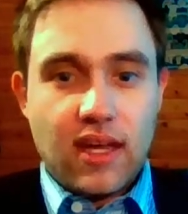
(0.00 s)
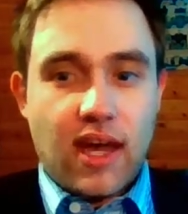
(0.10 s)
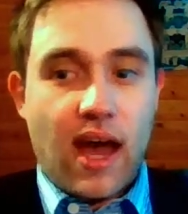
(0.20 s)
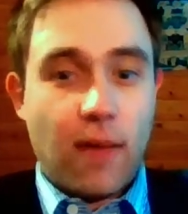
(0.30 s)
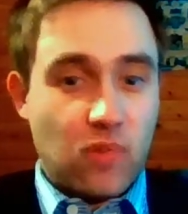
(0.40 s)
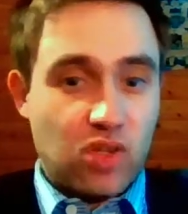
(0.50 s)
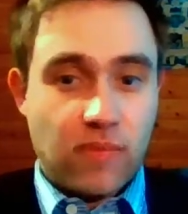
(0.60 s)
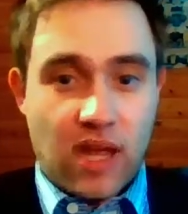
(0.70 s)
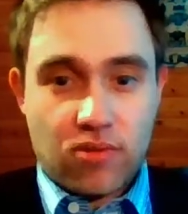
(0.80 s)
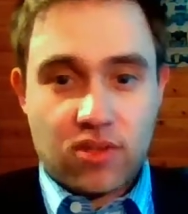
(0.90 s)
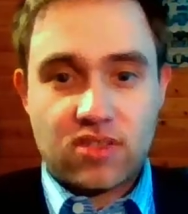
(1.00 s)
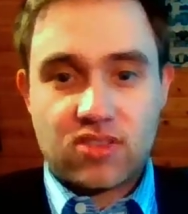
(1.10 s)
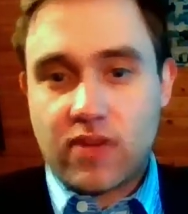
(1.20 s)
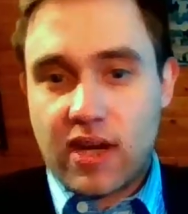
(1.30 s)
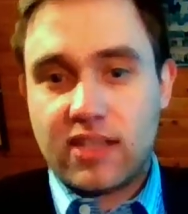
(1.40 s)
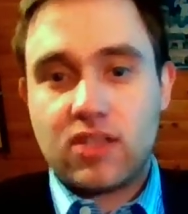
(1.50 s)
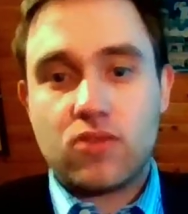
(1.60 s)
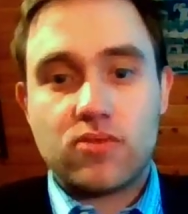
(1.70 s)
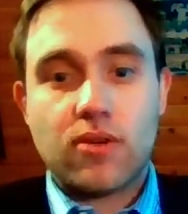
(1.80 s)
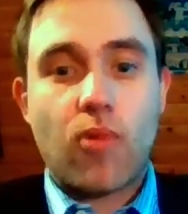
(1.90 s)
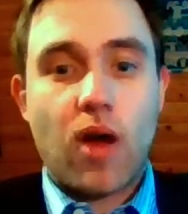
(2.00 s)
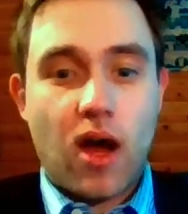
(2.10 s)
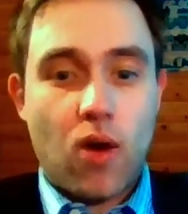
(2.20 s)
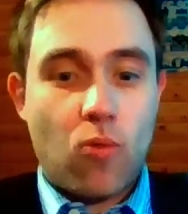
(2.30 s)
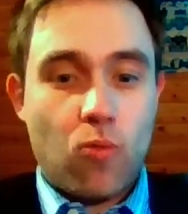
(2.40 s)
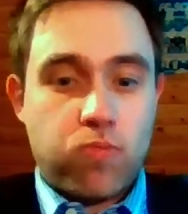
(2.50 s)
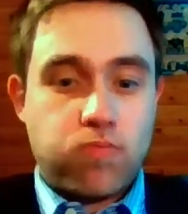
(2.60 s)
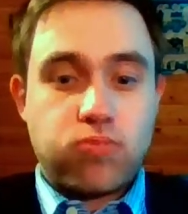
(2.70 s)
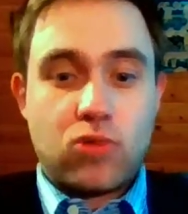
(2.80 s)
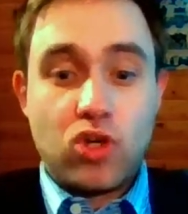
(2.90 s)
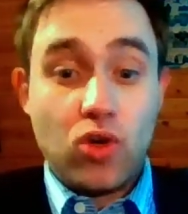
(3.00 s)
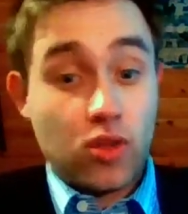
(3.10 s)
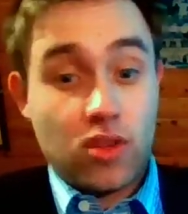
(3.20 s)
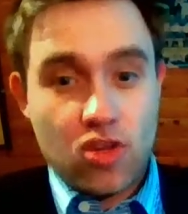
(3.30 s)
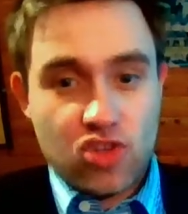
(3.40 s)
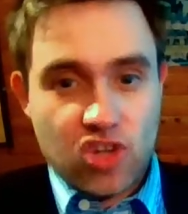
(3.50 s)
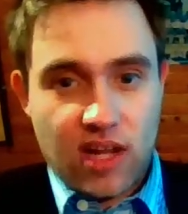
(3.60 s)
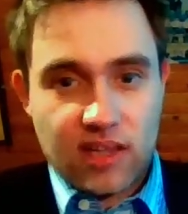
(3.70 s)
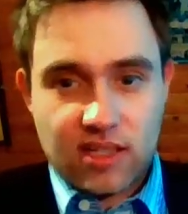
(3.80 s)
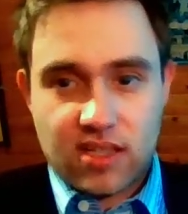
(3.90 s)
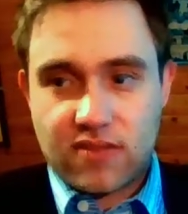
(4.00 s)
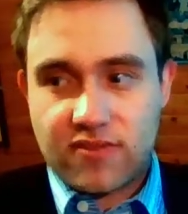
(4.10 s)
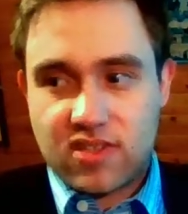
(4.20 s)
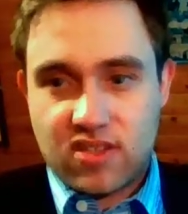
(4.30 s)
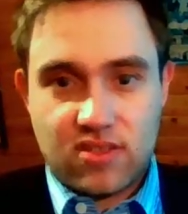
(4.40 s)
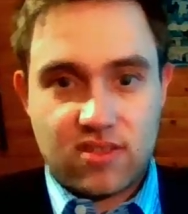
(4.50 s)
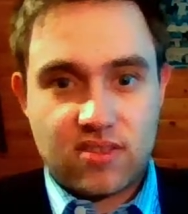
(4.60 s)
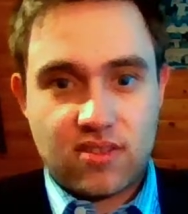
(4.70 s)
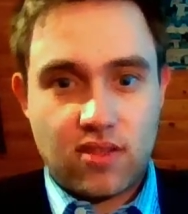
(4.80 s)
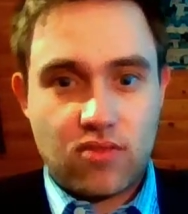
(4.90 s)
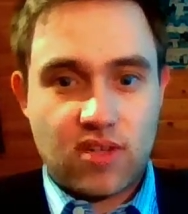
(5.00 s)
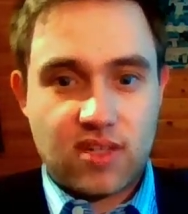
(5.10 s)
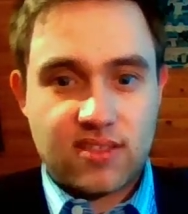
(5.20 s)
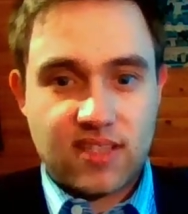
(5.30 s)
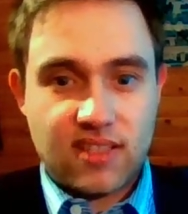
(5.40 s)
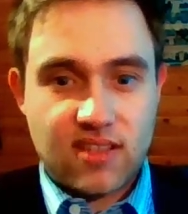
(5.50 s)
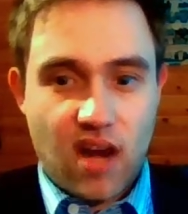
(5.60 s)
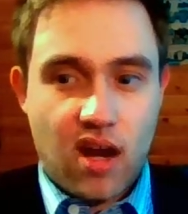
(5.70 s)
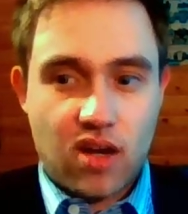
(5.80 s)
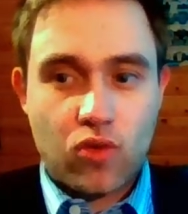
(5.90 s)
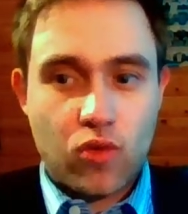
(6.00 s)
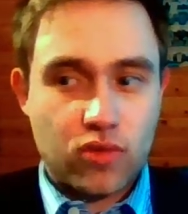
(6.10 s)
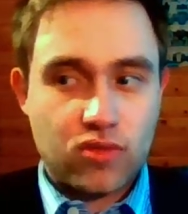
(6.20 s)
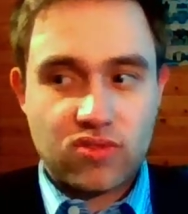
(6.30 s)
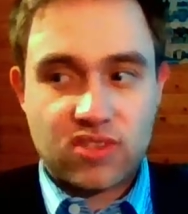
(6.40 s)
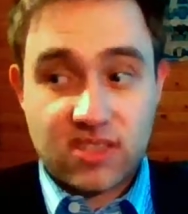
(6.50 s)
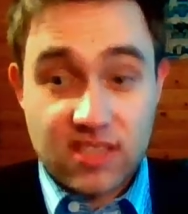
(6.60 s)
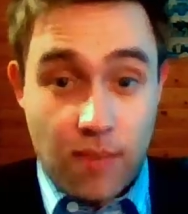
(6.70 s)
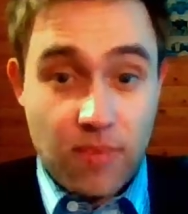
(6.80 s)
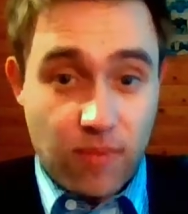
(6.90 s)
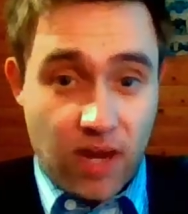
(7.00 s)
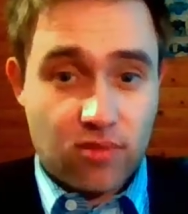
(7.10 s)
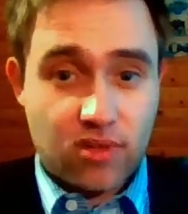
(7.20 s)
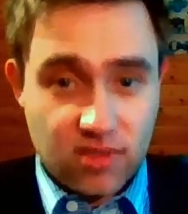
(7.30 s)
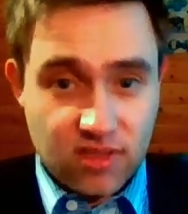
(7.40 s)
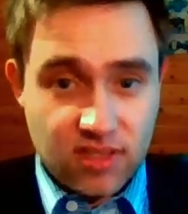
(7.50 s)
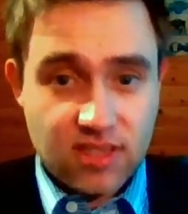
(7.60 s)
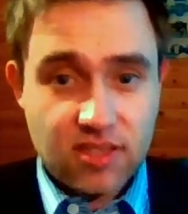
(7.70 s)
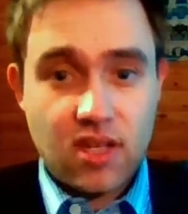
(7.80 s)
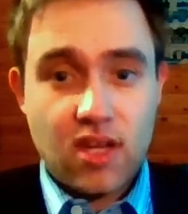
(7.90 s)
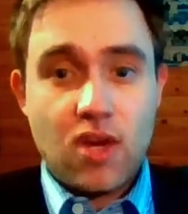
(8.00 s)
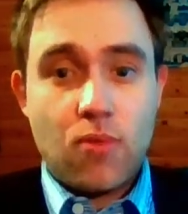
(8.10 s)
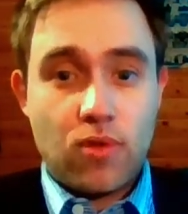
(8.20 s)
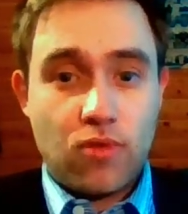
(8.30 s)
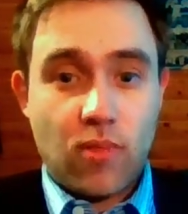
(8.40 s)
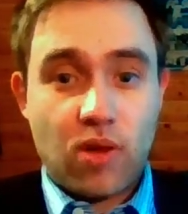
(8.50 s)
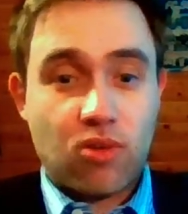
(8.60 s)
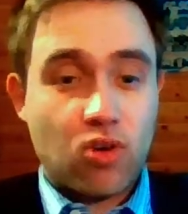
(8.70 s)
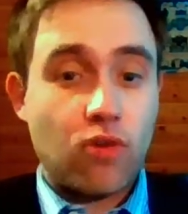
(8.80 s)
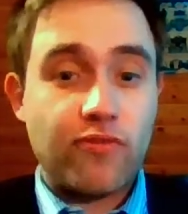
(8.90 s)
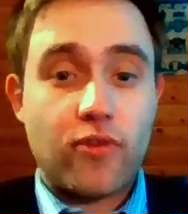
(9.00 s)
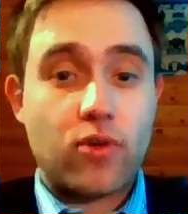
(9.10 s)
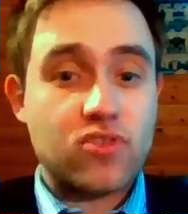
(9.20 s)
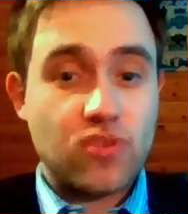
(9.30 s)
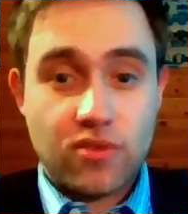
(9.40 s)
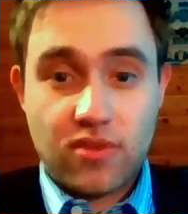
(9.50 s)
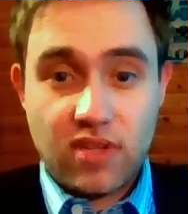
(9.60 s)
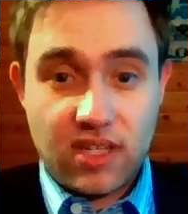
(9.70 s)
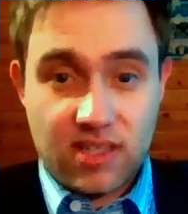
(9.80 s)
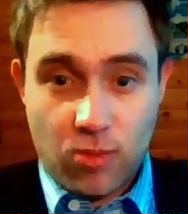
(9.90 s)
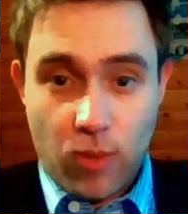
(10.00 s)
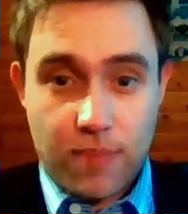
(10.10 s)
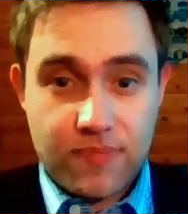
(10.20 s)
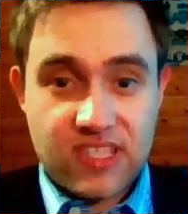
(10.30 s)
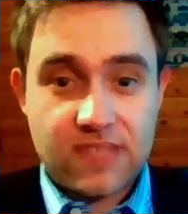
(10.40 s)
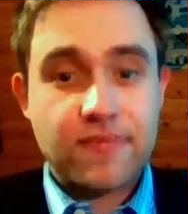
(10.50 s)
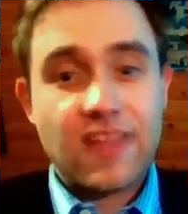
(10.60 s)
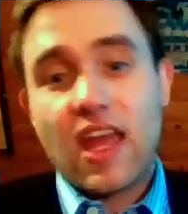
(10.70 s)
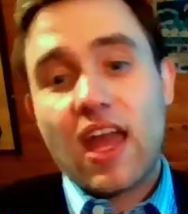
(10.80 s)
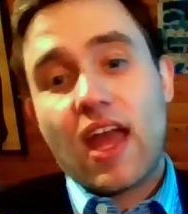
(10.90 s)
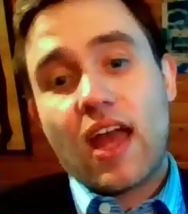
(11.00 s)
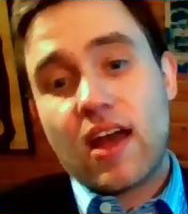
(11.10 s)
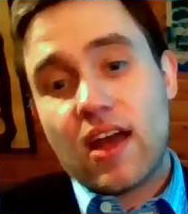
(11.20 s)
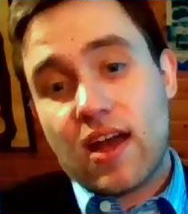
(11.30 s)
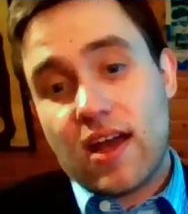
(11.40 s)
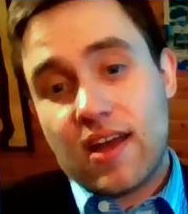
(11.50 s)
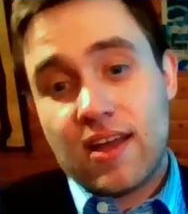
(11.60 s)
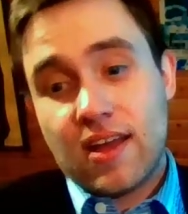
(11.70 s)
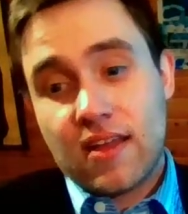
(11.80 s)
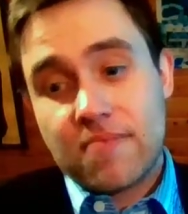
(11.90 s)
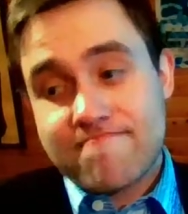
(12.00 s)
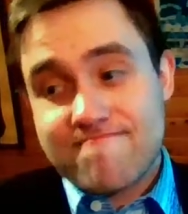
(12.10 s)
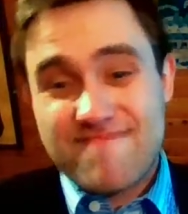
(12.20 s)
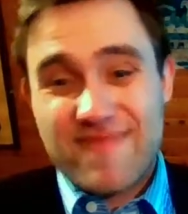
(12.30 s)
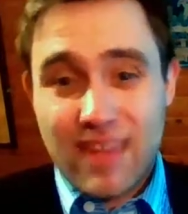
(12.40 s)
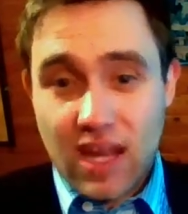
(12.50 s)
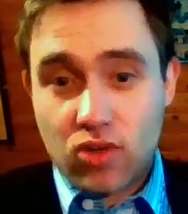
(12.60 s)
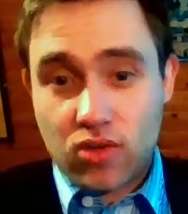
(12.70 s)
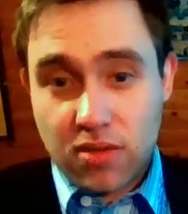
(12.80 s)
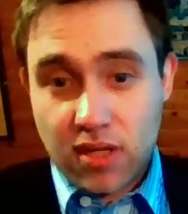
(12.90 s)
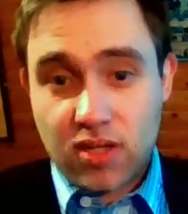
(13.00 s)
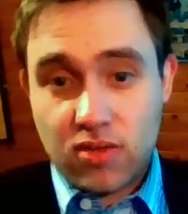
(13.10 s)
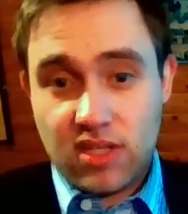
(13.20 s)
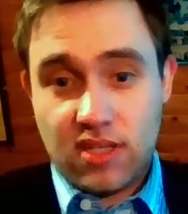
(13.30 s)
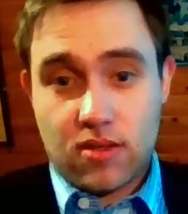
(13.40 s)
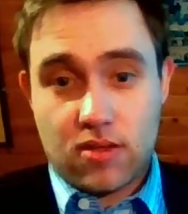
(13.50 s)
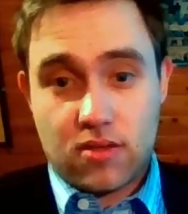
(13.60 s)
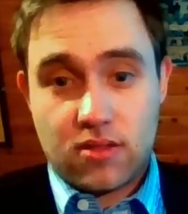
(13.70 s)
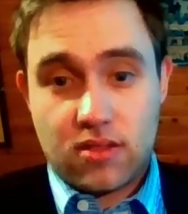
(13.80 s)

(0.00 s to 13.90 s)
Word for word: I'm not American, so I don't know how good the childcare facilities in the United States are, according to some Americans with whom I conversed on the interwebs. Uh, they're not that good either.